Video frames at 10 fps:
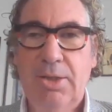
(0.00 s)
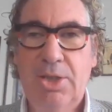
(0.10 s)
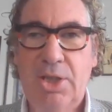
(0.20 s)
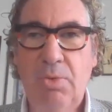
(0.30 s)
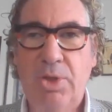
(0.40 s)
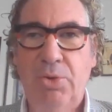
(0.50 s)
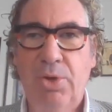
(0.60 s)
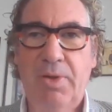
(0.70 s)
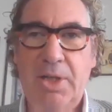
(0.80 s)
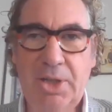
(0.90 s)
distinguished
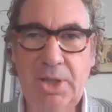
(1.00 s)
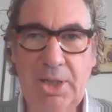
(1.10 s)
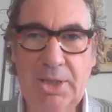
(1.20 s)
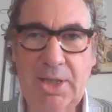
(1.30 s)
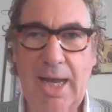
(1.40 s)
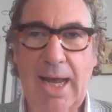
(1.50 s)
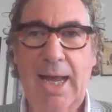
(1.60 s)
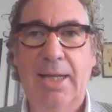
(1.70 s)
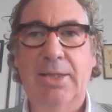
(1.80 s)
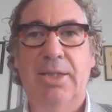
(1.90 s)
universities
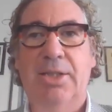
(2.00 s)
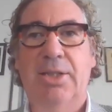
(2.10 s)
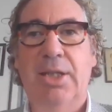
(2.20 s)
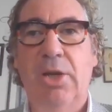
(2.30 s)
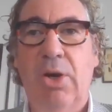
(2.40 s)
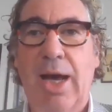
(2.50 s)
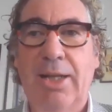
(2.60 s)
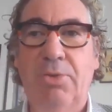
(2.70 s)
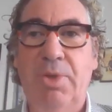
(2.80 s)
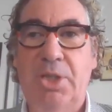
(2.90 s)
and CEO,
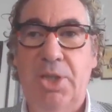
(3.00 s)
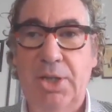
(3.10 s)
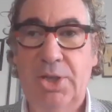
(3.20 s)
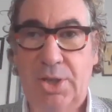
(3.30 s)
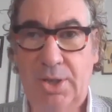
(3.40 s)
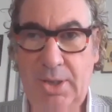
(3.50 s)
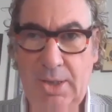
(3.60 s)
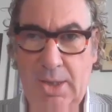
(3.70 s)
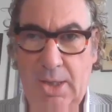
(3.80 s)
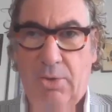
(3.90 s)
head of research
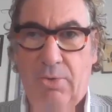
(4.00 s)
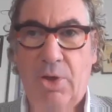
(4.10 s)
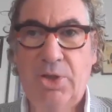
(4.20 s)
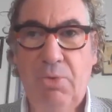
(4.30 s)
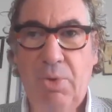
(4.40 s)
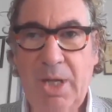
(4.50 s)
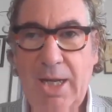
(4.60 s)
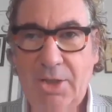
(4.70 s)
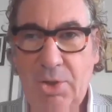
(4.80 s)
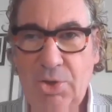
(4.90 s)
of Rosa
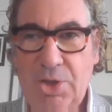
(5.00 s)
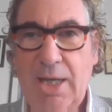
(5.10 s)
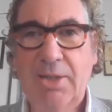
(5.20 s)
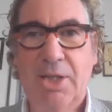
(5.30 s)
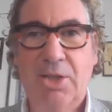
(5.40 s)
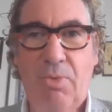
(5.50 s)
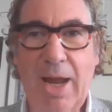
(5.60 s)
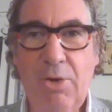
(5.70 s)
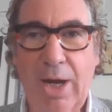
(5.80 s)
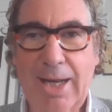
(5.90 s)
Rubini Associates. He's a
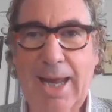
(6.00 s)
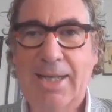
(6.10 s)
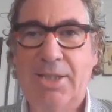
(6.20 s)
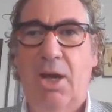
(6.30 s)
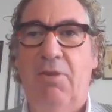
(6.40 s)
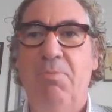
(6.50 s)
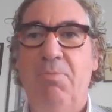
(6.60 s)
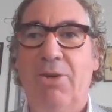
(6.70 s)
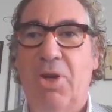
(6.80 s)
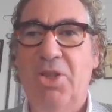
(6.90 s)
regular guest of
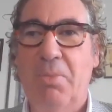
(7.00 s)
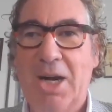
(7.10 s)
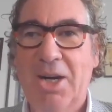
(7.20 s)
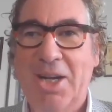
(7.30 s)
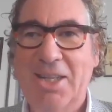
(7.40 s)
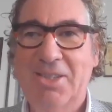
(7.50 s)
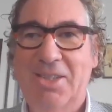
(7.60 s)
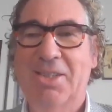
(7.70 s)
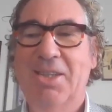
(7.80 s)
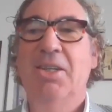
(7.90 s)
Macro in the
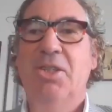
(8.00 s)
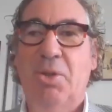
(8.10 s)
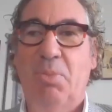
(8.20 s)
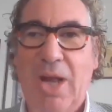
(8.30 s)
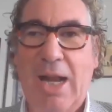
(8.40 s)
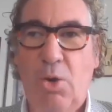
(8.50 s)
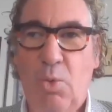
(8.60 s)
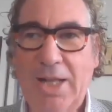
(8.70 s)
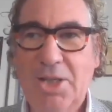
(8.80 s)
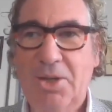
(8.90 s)
Markets. So Brunello,
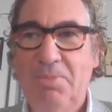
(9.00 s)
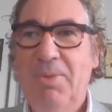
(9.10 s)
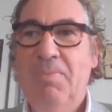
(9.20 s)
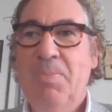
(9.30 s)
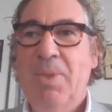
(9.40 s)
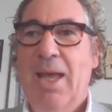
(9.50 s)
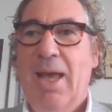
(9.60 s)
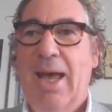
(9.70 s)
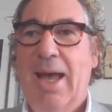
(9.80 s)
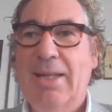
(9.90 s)
welcome.
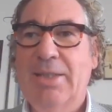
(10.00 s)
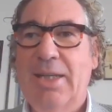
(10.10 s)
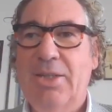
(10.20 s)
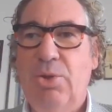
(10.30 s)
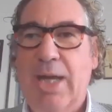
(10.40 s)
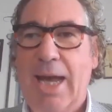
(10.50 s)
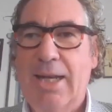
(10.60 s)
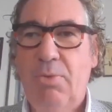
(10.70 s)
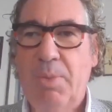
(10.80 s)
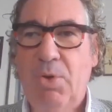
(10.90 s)
And
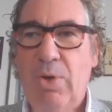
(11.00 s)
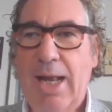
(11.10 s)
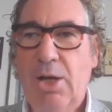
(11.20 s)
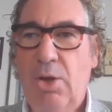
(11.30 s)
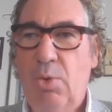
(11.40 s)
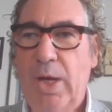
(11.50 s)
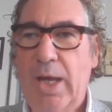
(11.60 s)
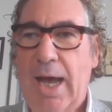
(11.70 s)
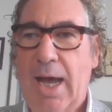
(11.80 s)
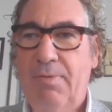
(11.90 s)
together with Brunello, we
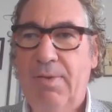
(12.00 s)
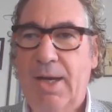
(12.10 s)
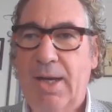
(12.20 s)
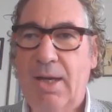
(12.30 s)
have